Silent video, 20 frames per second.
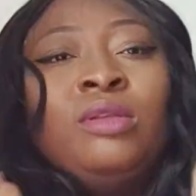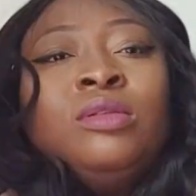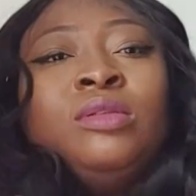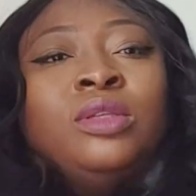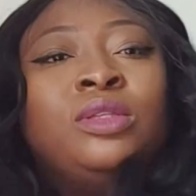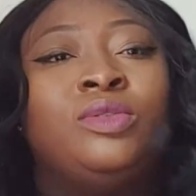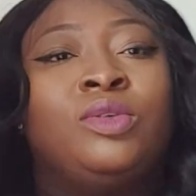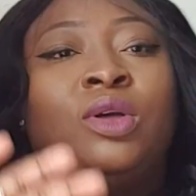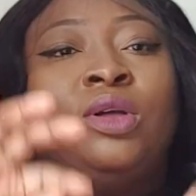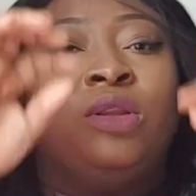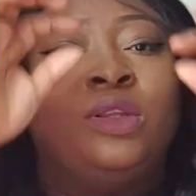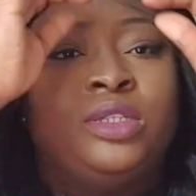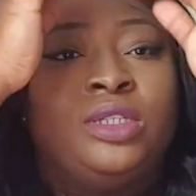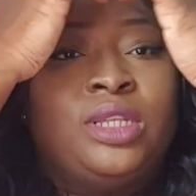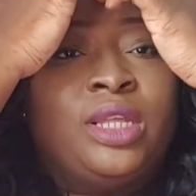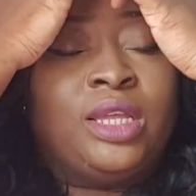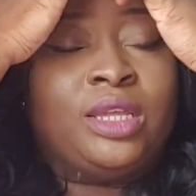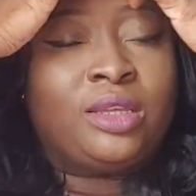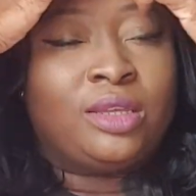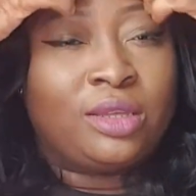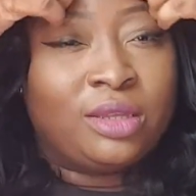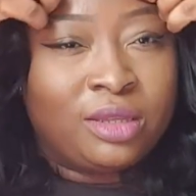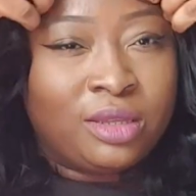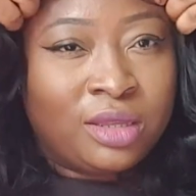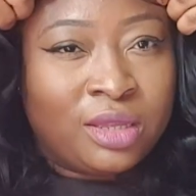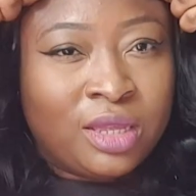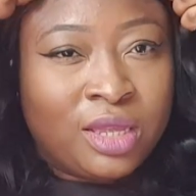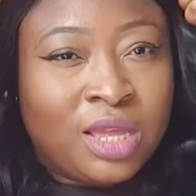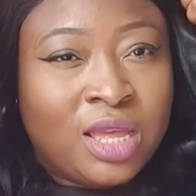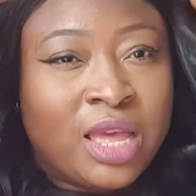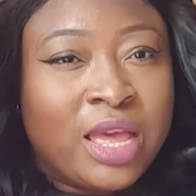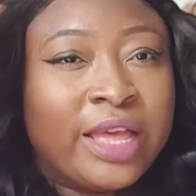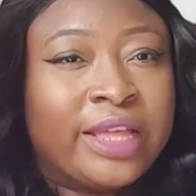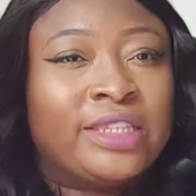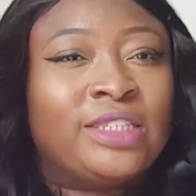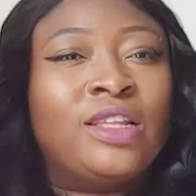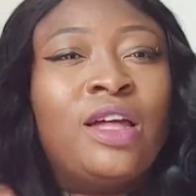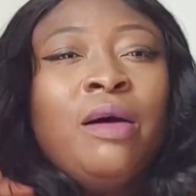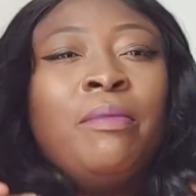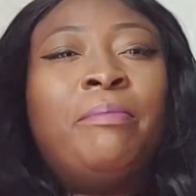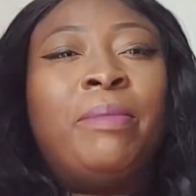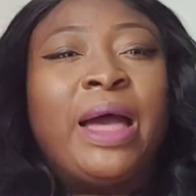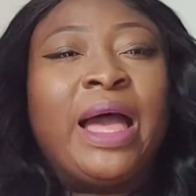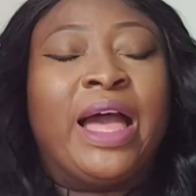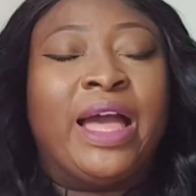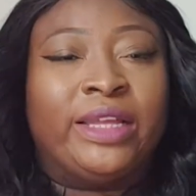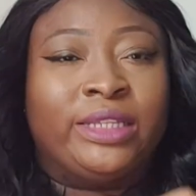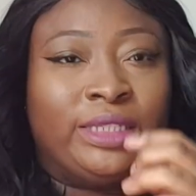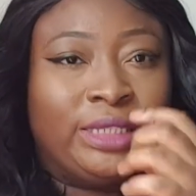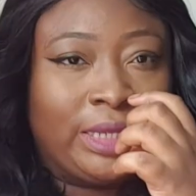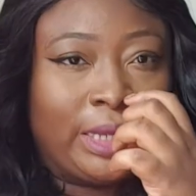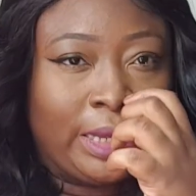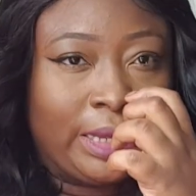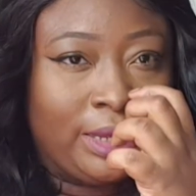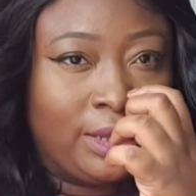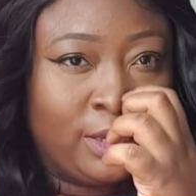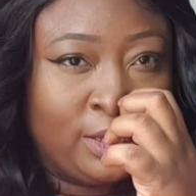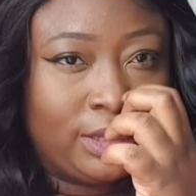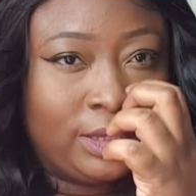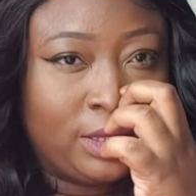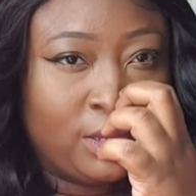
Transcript: That's what it looks like. It's not bad. It's